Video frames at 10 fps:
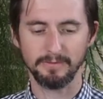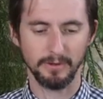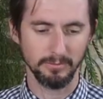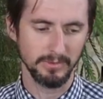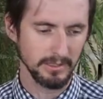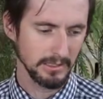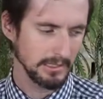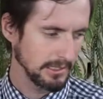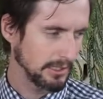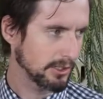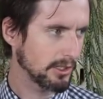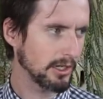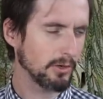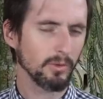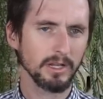foam, you're
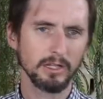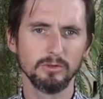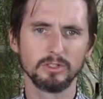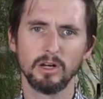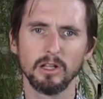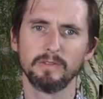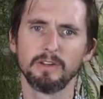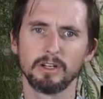gonna wanna use all of